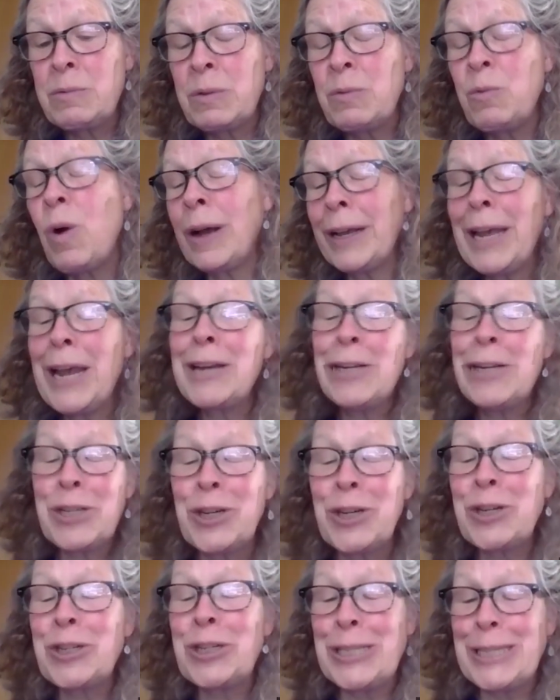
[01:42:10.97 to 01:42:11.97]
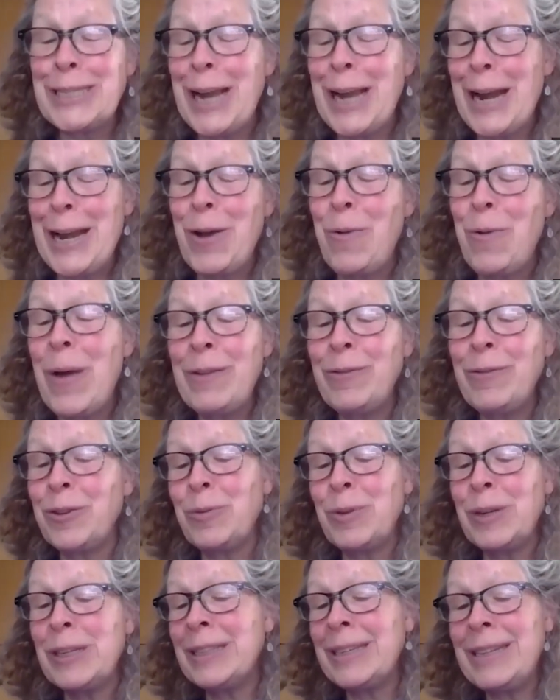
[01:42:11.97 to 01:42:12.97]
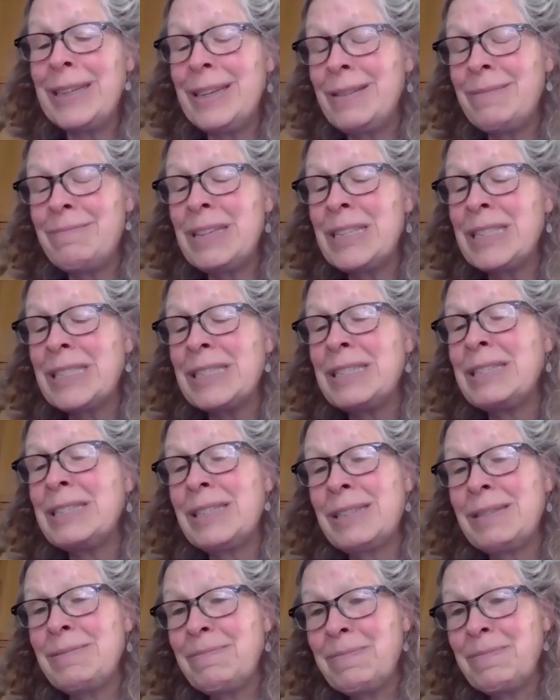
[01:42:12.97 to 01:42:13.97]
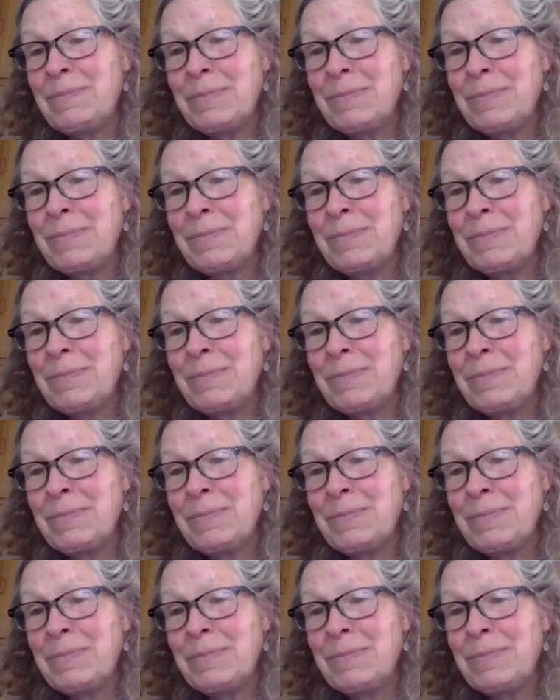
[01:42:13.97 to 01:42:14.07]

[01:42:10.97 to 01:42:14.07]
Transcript: walking into church and signing a waiver really isn't,